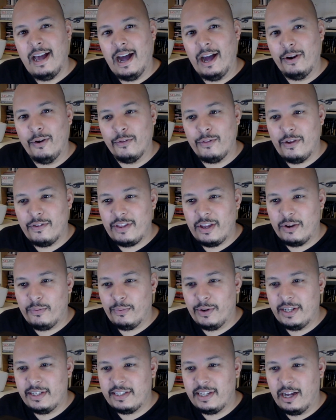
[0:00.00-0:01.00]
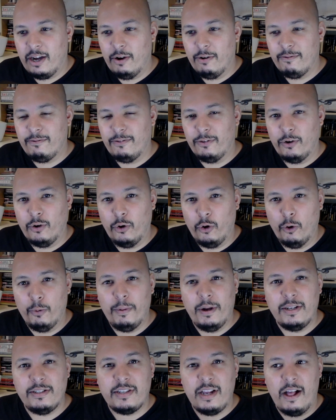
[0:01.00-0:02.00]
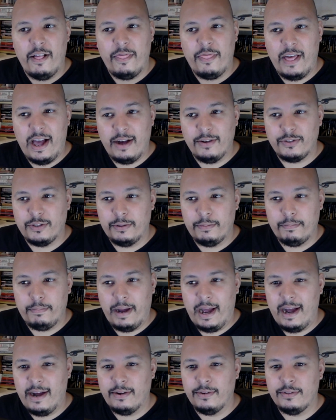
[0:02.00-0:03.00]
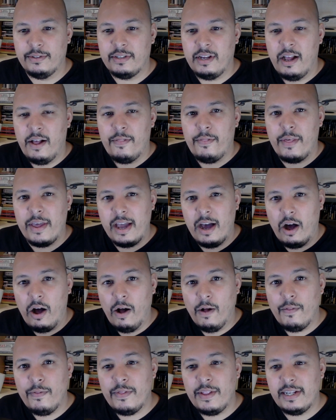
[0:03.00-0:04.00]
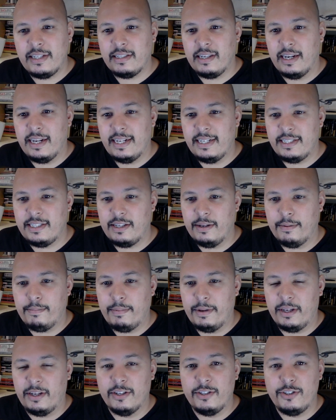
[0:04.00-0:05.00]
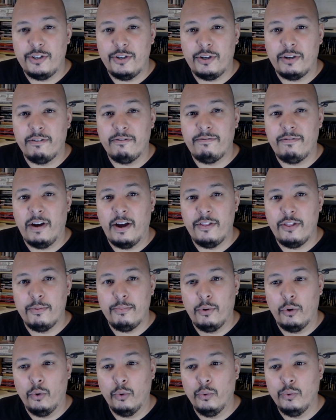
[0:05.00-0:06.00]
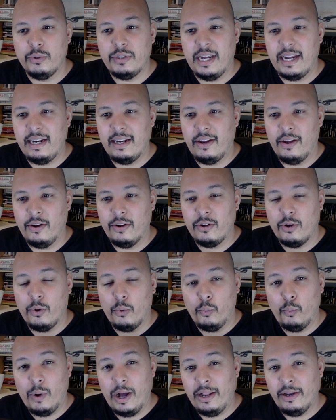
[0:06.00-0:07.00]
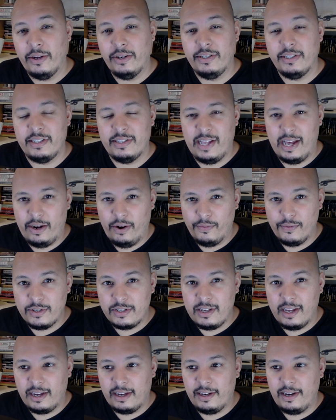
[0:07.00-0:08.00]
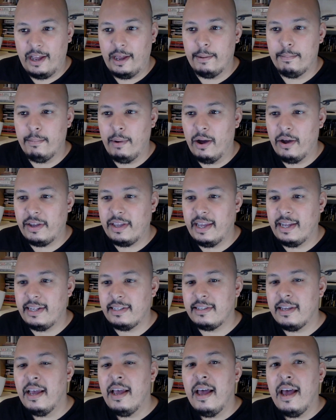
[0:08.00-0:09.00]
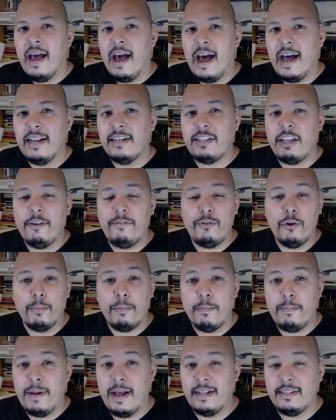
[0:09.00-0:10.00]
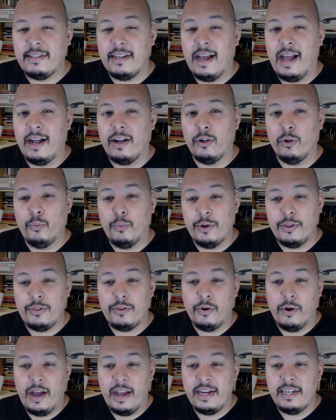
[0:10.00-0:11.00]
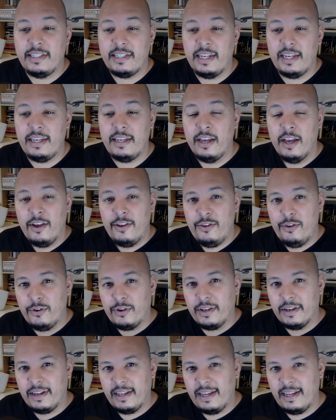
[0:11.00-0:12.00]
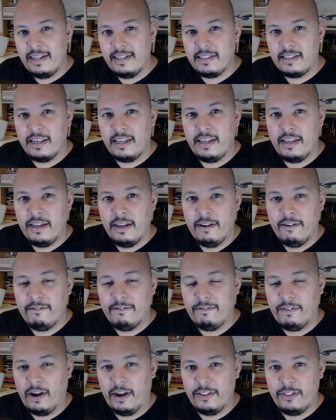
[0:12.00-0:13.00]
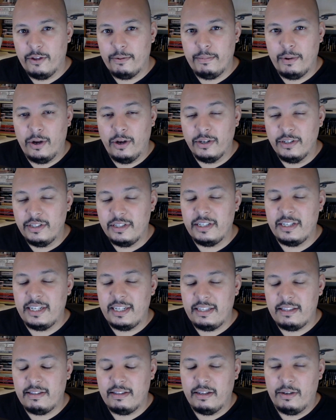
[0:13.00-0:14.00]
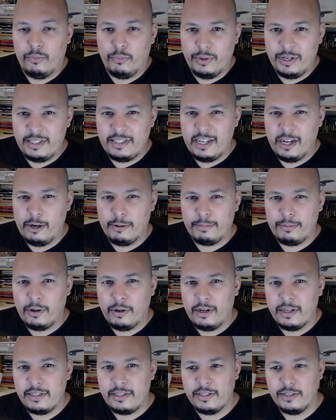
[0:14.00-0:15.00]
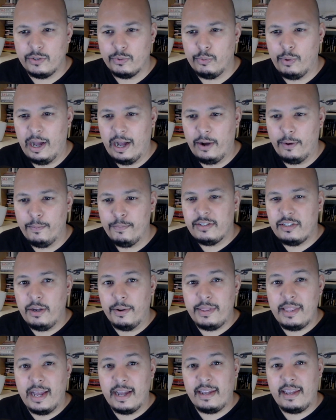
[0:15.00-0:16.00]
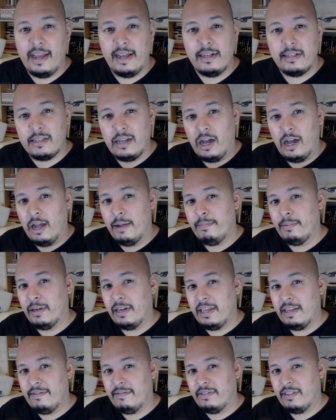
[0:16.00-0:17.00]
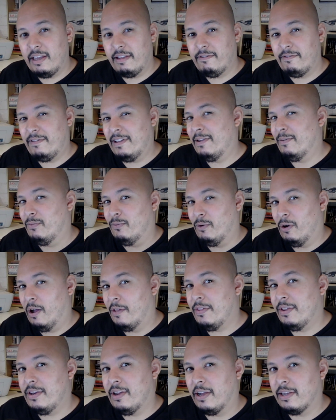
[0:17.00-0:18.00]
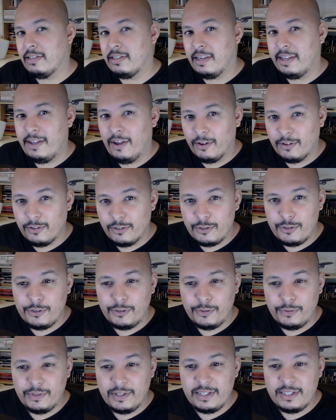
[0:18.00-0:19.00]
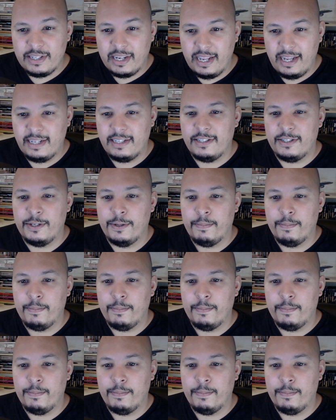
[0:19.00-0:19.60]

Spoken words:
And although they retail for almost £1,000, they are on this list because you can find them all day long, well under that on the second-hand market. And if you're prepared to haggle with your AD, you can easily find them underneath retail price as well. So in that case, I believe they fit rather nicely onto this list.